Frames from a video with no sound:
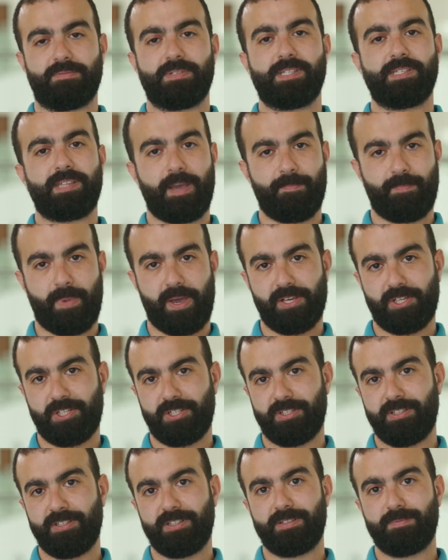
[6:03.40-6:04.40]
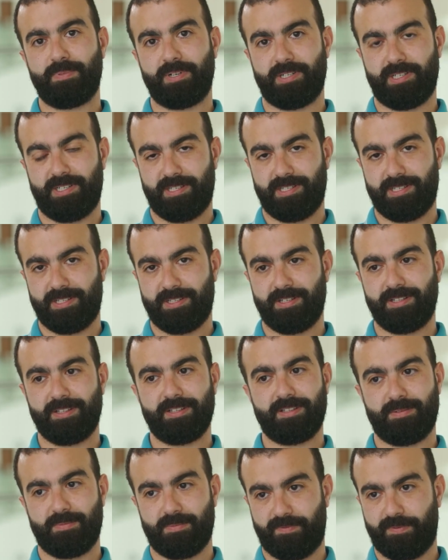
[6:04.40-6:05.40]
stay patient,
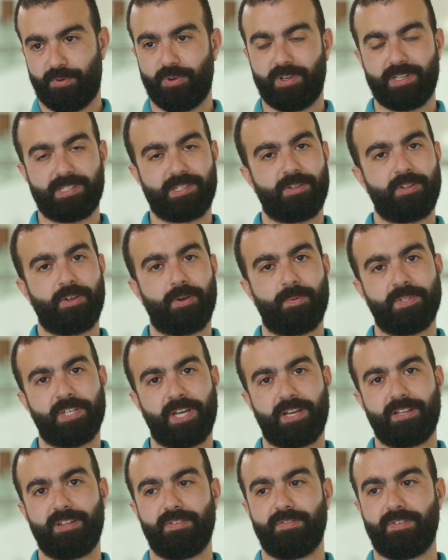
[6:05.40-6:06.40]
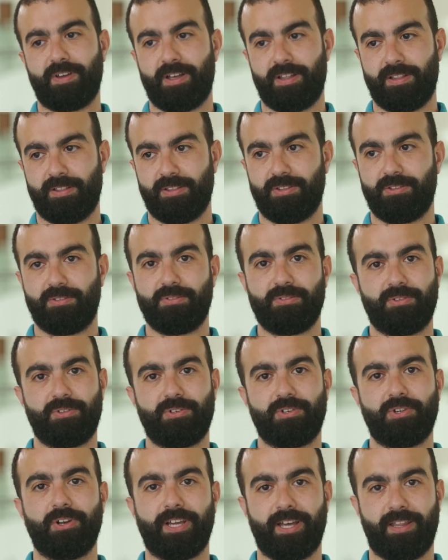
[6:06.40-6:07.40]
persistent, focus on the objective, and
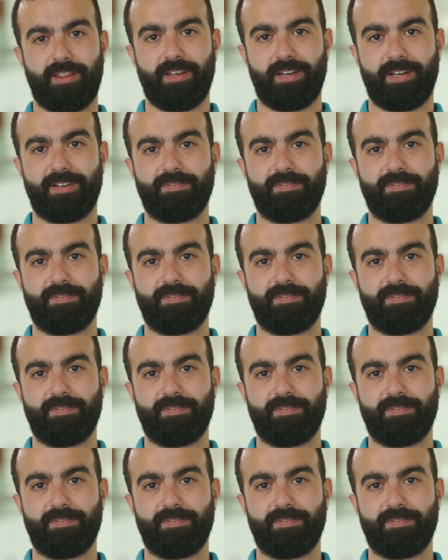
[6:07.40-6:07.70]
you'll get there